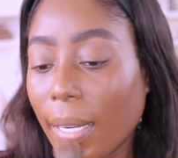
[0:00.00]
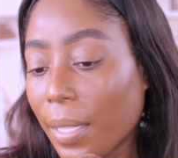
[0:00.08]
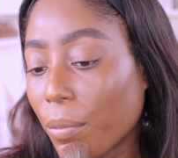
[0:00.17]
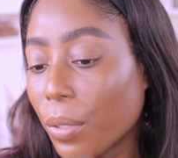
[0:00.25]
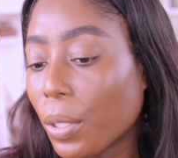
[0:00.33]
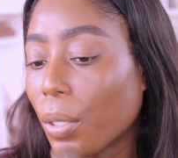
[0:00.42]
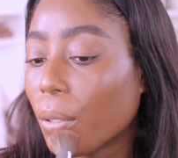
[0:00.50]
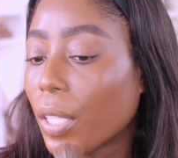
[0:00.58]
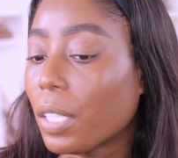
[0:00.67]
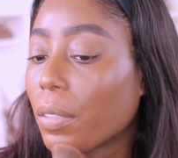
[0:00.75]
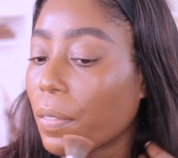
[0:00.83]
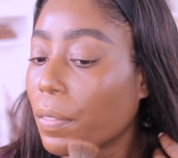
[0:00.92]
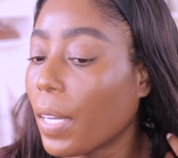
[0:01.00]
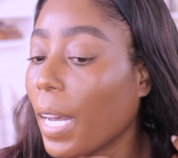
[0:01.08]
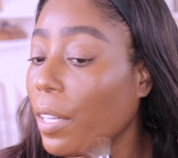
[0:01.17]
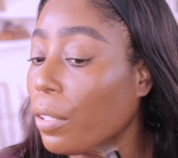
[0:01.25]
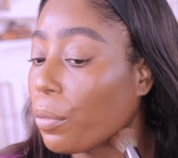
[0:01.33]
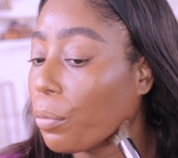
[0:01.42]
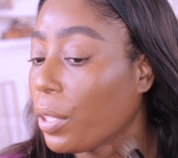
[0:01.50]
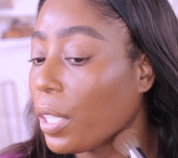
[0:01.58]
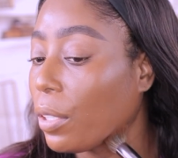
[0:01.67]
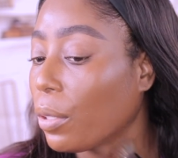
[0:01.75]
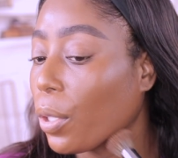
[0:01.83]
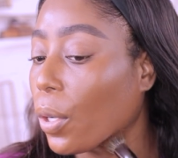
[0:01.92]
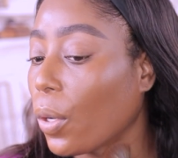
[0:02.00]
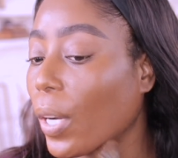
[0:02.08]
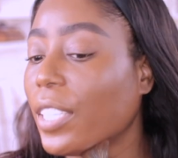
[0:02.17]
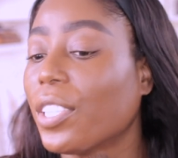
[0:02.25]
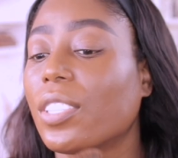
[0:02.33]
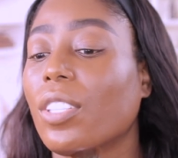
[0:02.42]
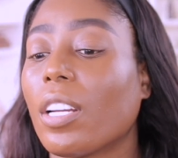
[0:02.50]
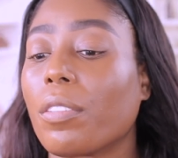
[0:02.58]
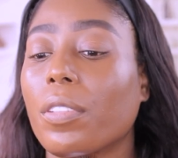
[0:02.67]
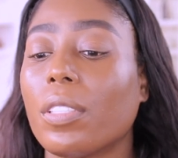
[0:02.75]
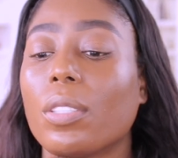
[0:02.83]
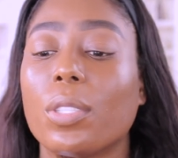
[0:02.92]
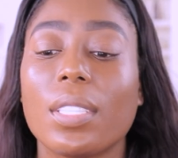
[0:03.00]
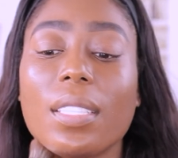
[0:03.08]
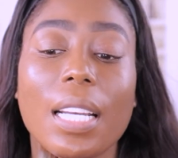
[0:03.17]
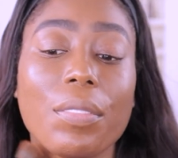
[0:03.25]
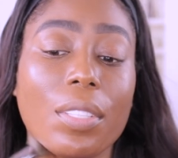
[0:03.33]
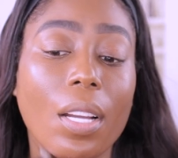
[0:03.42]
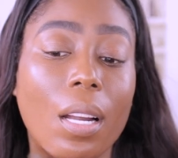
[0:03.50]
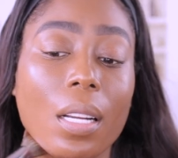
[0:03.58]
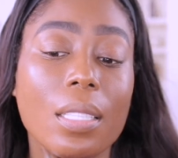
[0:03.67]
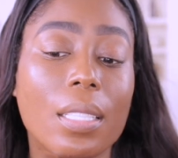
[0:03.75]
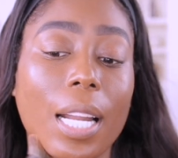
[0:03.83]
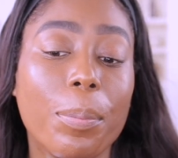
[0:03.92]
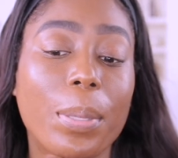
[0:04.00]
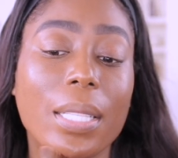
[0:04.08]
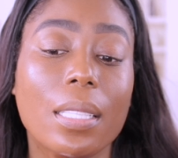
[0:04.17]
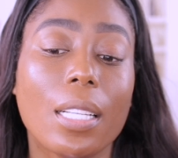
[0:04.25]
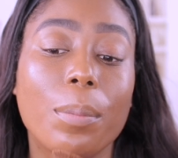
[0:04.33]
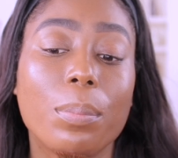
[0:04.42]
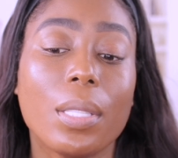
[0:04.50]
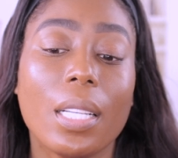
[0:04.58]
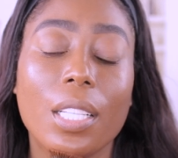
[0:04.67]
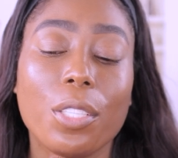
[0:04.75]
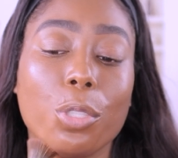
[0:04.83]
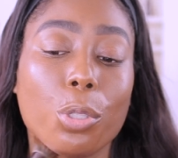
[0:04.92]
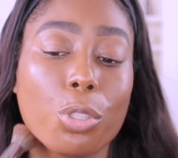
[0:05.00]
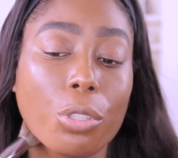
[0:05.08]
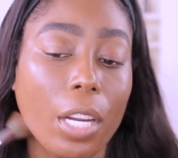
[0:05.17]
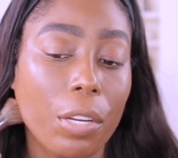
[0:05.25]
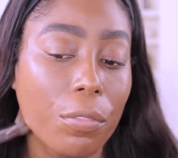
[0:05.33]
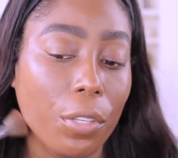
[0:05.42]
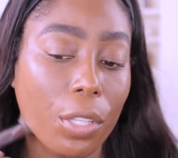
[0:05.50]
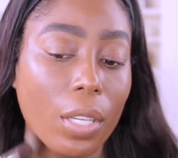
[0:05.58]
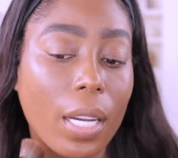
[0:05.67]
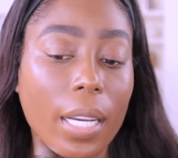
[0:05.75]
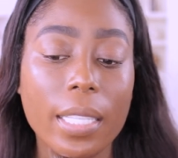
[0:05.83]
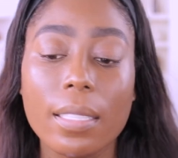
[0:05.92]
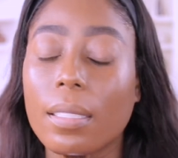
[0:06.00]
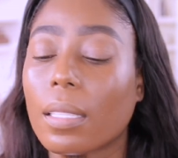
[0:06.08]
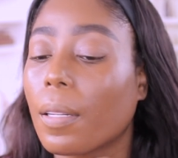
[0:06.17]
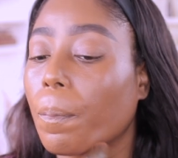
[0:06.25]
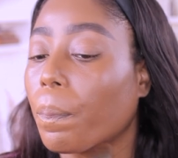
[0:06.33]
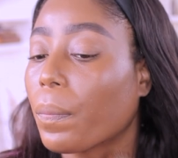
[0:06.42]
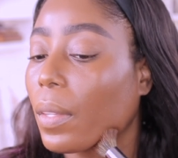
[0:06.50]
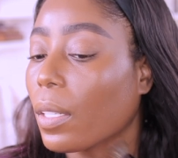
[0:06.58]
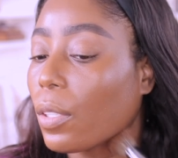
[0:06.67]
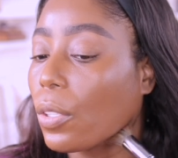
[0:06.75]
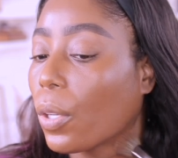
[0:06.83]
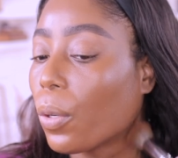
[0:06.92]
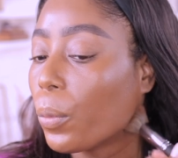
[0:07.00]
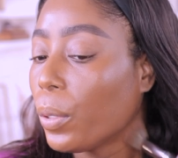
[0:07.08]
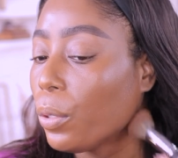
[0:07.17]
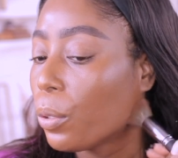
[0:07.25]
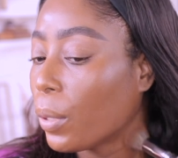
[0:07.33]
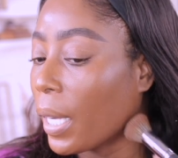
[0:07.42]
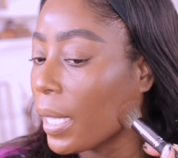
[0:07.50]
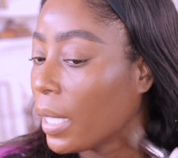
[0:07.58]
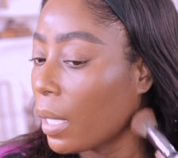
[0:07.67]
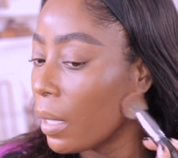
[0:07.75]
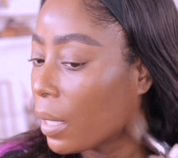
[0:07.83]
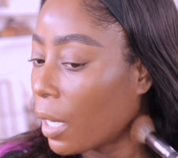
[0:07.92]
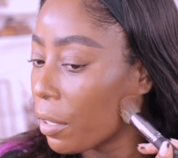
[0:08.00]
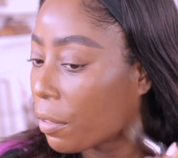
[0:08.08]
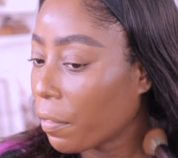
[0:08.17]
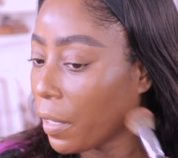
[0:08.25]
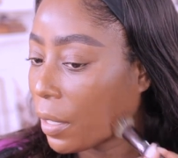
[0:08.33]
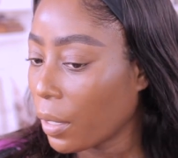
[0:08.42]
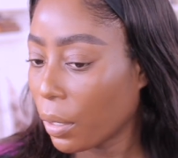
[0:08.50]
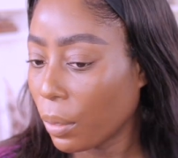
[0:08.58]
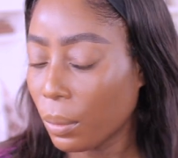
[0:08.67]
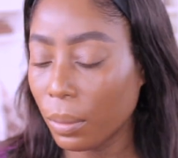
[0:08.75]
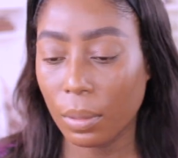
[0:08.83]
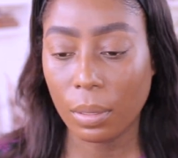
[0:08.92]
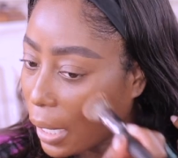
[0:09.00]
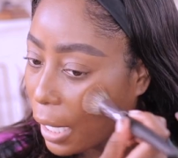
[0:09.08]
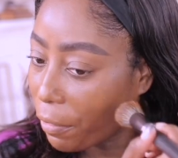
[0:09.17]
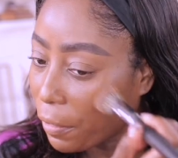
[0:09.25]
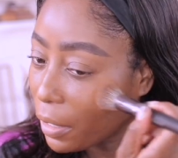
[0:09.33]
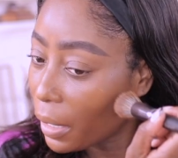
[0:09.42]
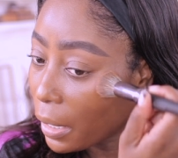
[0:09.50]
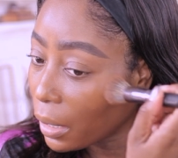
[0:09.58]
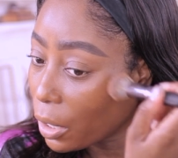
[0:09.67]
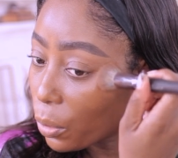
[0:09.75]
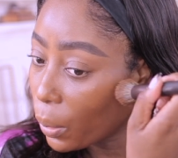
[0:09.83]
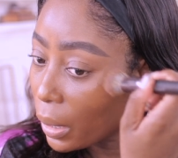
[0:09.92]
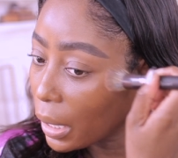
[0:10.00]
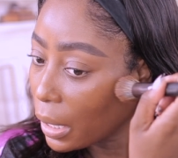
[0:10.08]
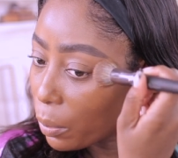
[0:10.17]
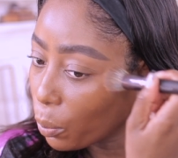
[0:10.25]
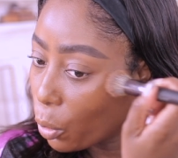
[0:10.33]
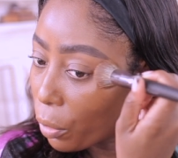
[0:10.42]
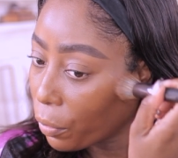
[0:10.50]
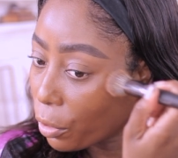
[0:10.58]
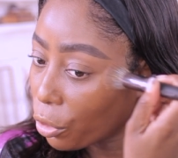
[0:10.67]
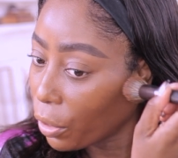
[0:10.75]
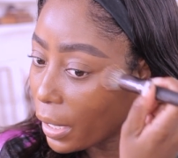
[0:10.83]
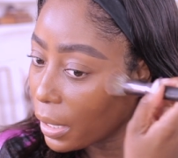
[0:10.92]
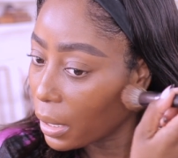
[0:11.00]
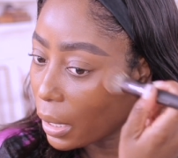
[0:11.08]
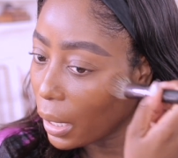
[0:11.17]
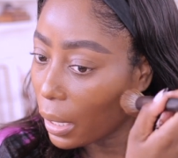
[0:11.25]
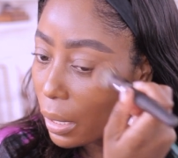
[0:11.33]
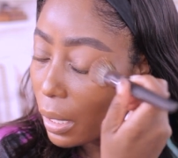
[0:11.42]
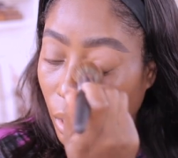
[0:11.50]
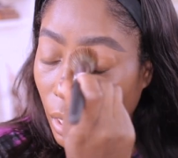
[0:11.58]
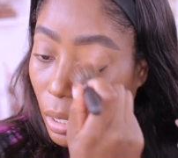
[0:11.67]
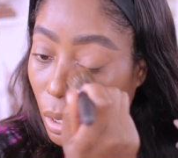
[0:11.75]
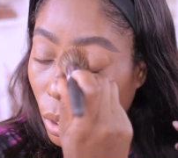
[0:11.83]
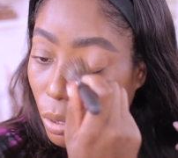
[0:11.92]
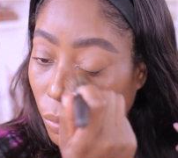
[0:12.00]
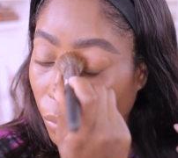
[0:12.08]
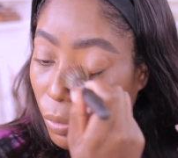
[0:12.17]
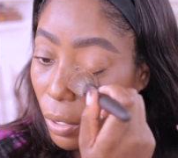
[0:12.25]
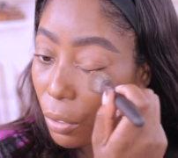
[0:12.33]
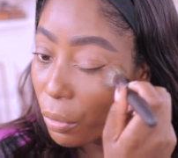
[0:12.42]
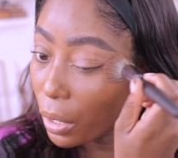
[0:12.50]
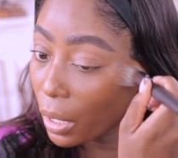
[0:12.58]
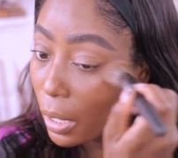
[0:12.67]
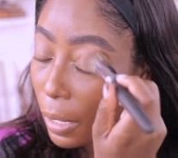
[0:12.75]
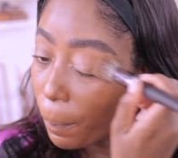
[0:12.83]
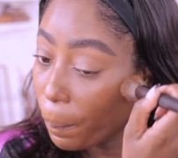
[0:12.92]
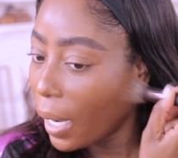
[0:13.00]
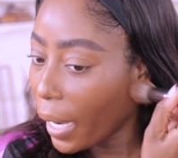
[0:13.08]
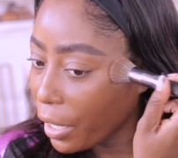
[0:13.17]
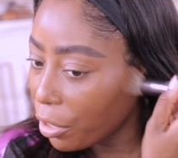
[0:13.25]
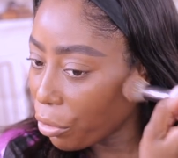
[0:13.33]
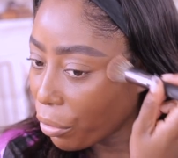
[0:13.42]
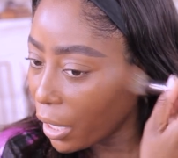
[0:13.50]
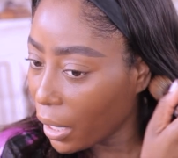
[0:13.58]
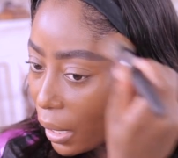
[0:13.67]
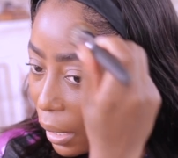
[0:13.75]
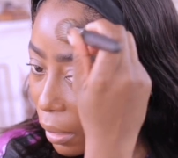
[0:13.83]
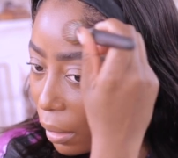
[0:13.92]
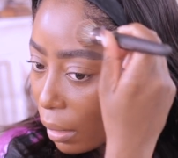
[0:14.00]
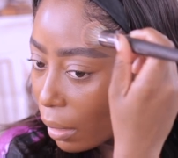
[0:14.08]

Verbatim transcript: I don't know. It's I don't really know. I just saw it for $7 and I picked it up to try for you guys. So we'll do that in another video. I feel like this one is more for dry skin. It looks very hydrated.